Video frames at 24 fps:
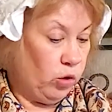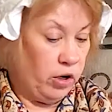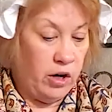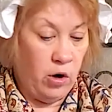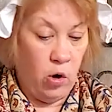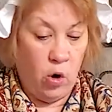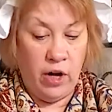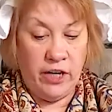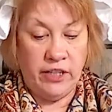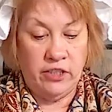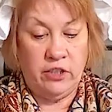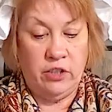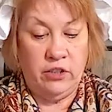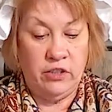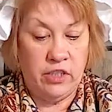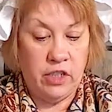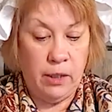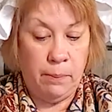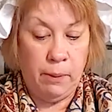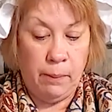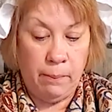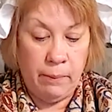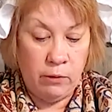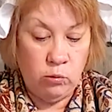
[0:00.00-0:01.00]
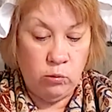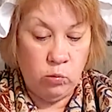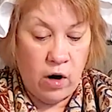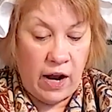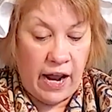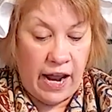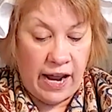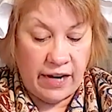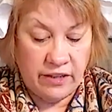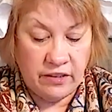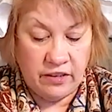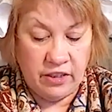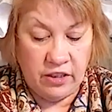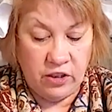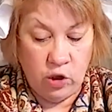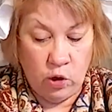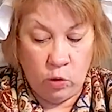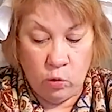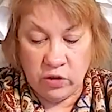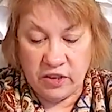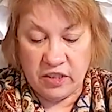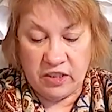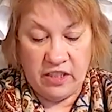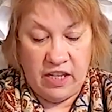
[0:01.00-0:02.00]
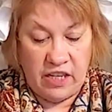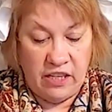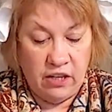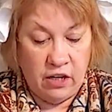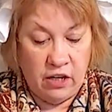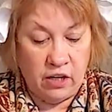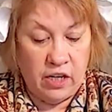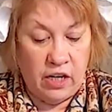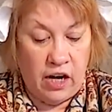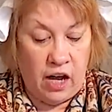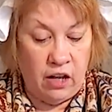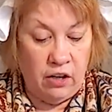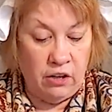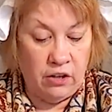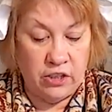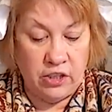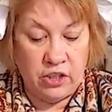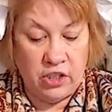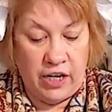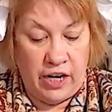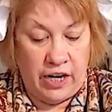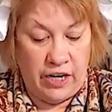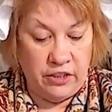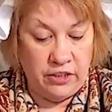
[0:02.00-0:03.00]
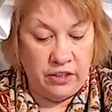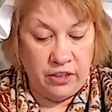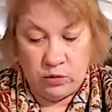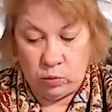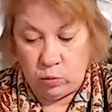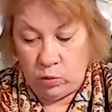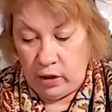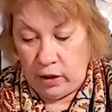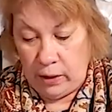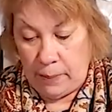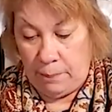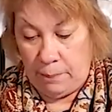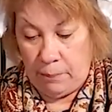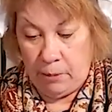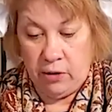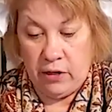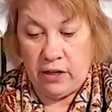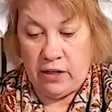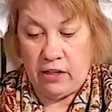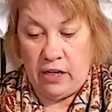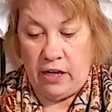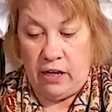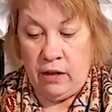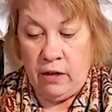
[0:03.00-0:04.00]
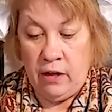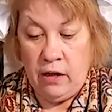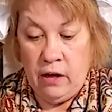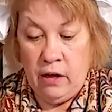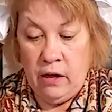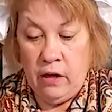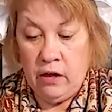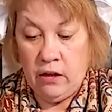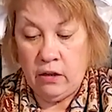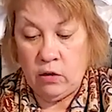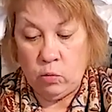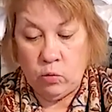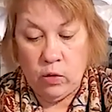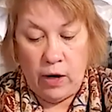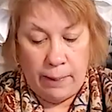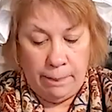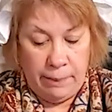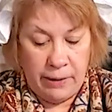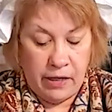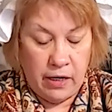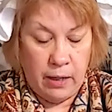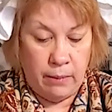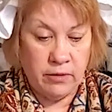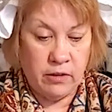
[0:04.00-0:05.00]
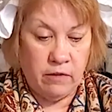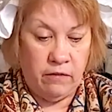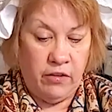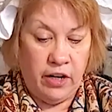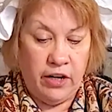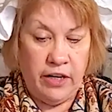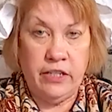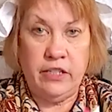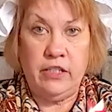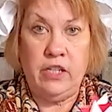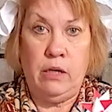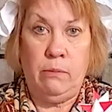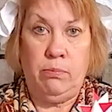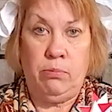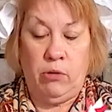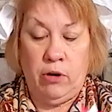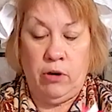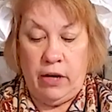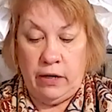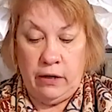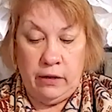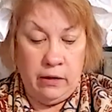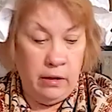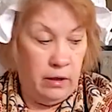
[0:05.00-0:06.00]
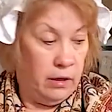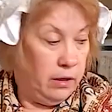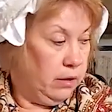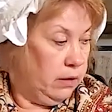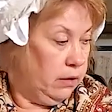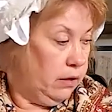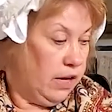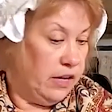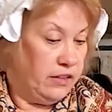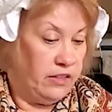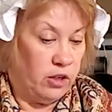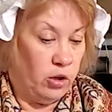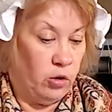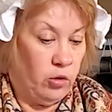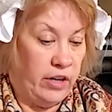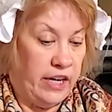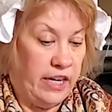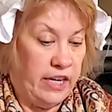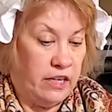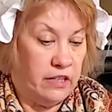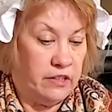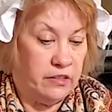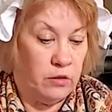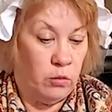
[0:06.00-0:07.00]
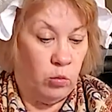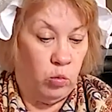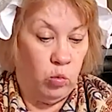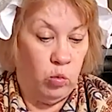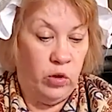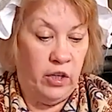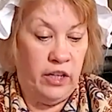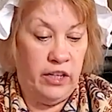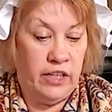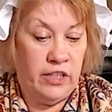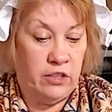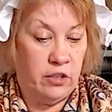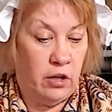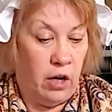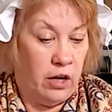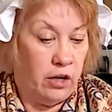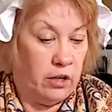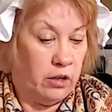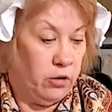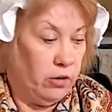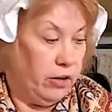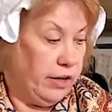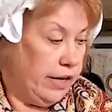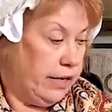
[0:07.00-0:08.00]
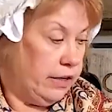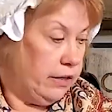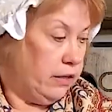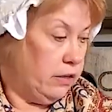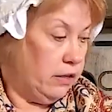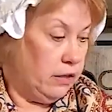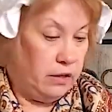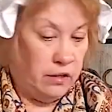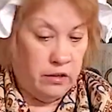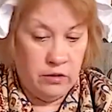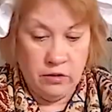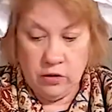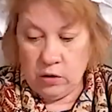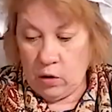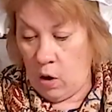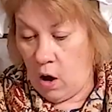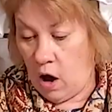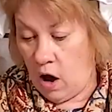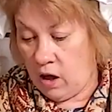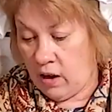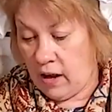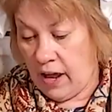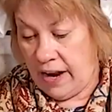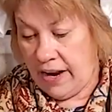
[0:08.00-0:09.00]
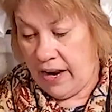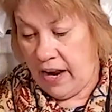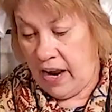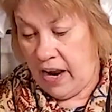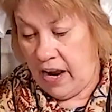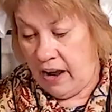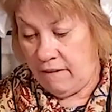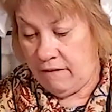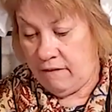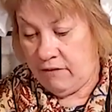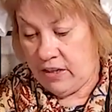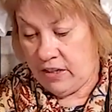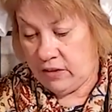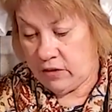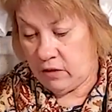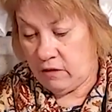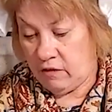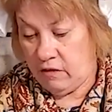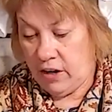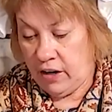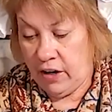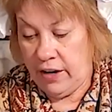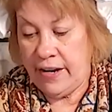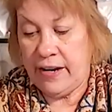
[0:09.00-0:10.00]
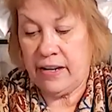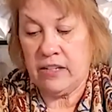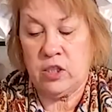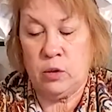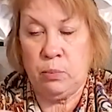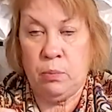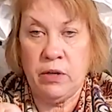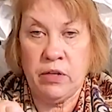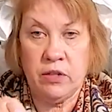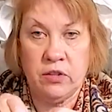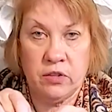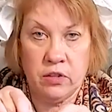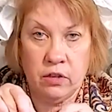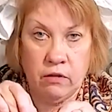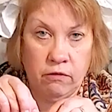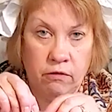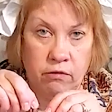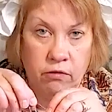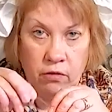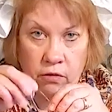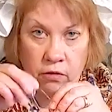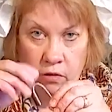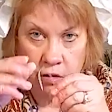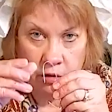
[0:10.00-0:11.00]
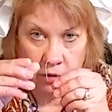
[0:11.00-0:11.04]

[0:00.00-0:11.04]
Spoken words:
we're going to dip them in wax, and you'll see their color change. It's really pretty. The red becomes a very deep red, and the green is a really dark green. So all I have, these are very expensive,